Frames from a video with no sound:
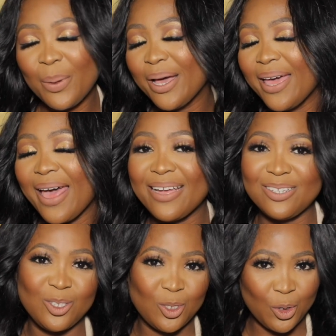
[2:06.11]
But I
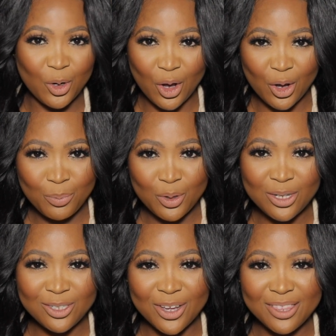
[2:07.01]
do hope you
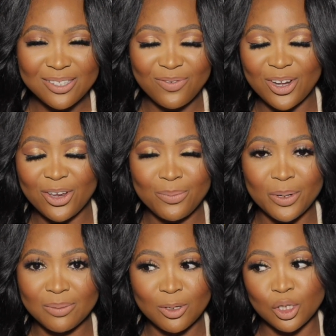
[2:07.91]
enjoyed this video
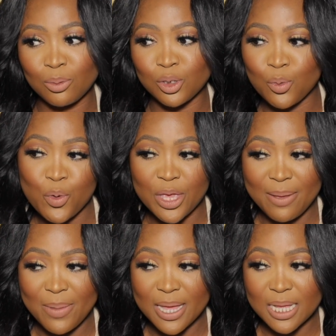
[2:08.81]
because I'm gonna stop
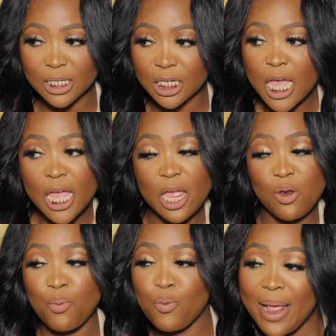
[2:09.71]
talking much
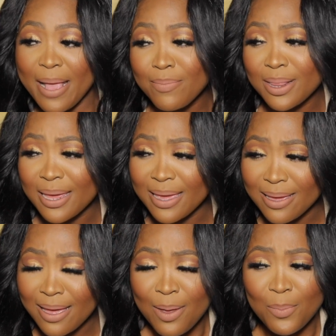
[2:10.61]
and rambling,